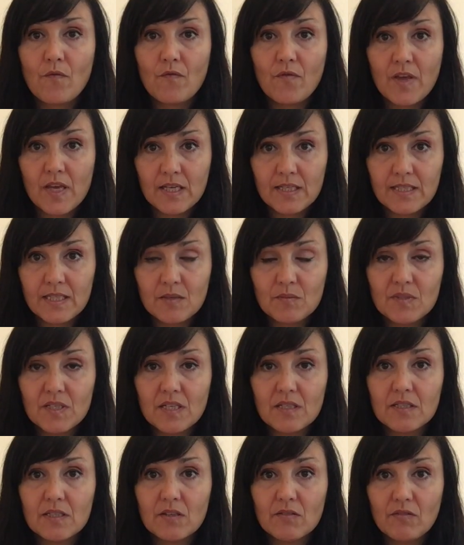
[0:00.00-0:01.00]
Victims
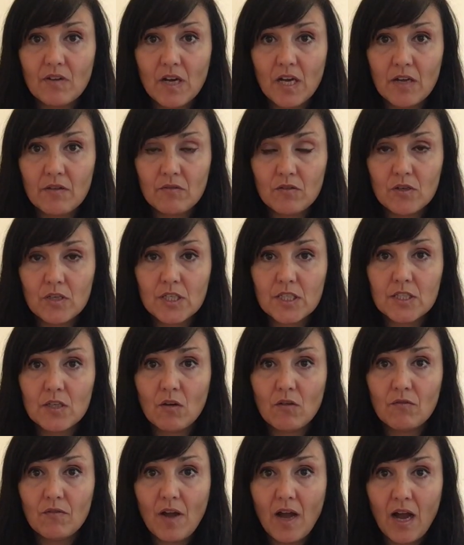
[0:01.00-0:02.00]
and survivors
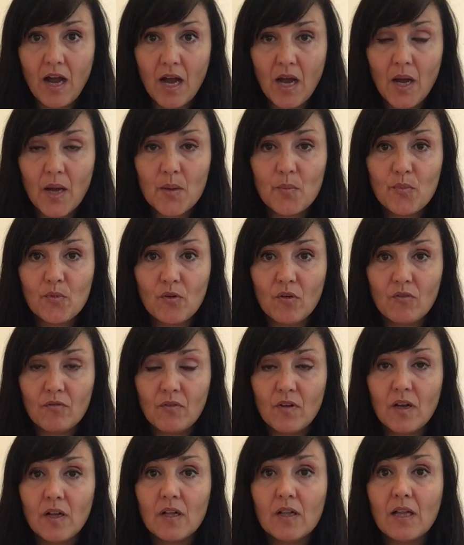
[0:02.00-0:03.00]
of high
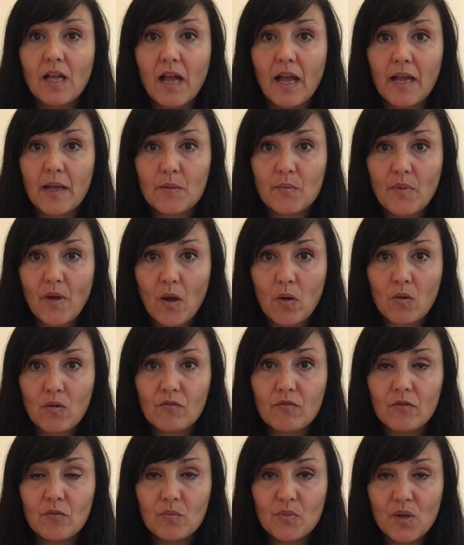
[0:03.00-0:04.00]
profile and
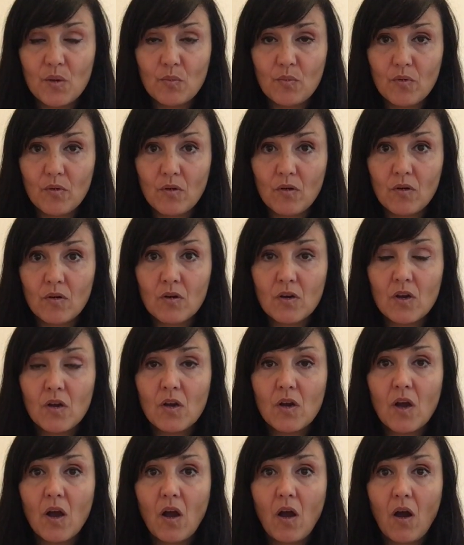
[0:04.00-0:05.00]
powerful people
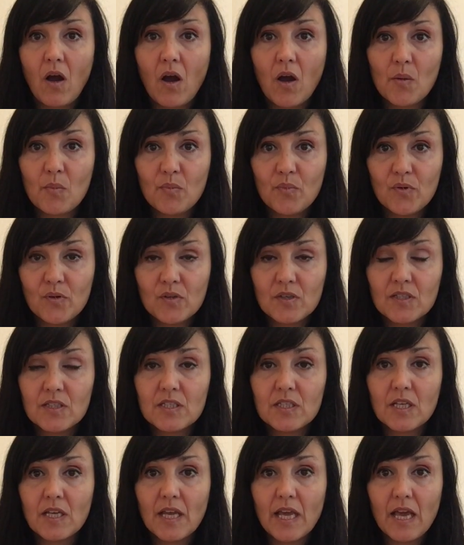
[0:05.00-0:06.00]
are
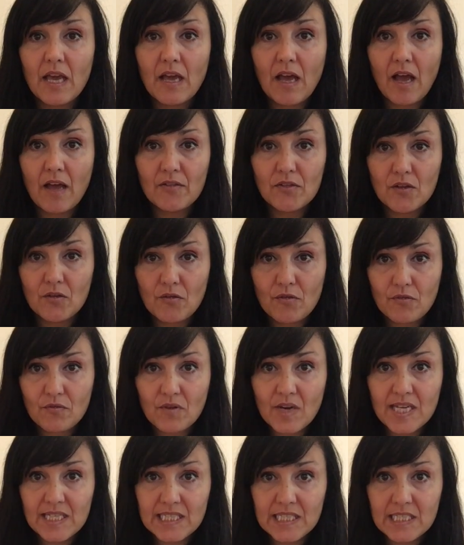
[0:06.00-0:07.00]
put under
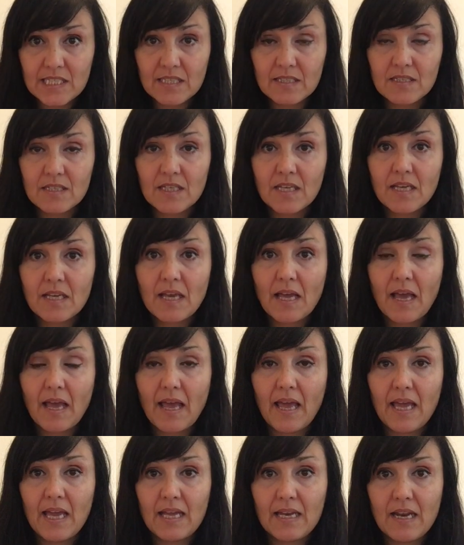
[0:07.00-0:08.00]
threat
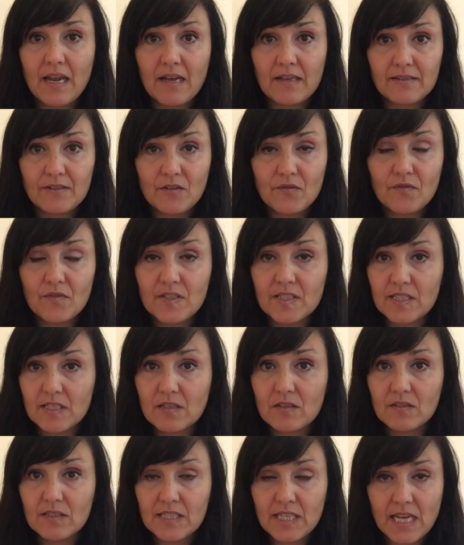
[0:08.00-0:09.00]
and under
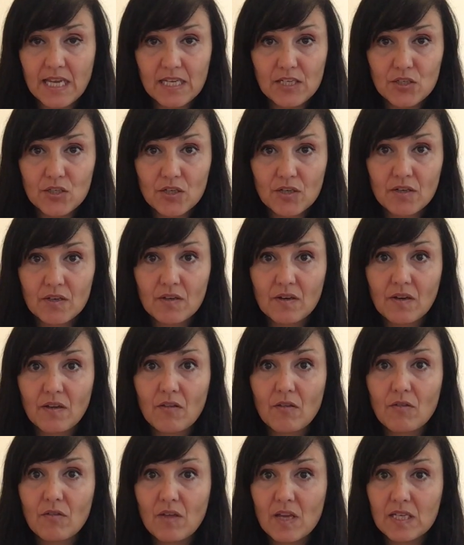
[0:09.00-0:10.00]
physical danger.
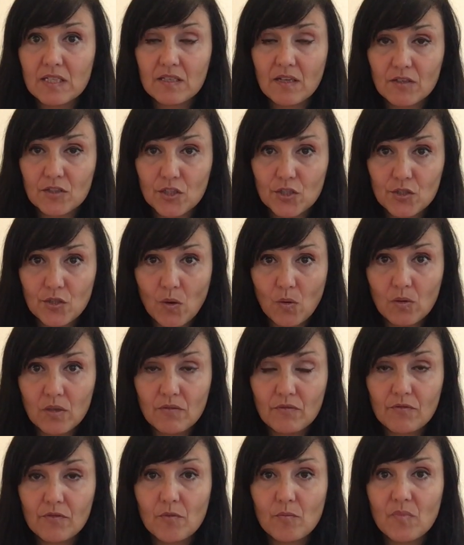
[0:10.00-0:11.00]
Things are
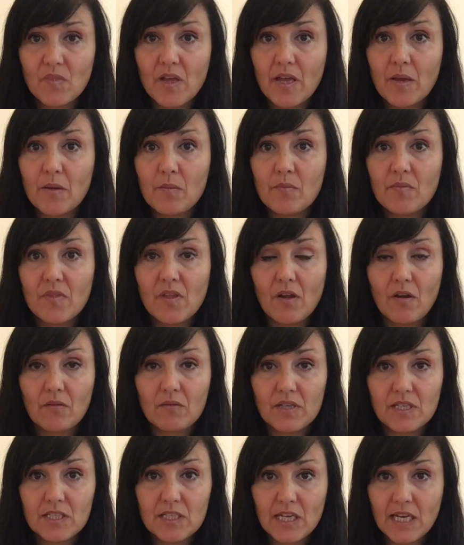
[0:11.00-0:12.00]
stolen from them, they are
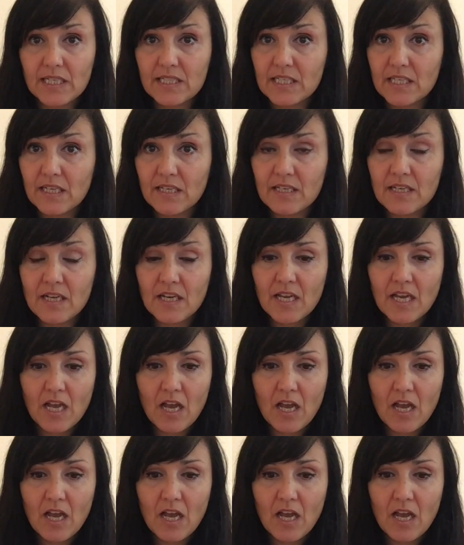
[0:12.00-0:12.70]
rejected,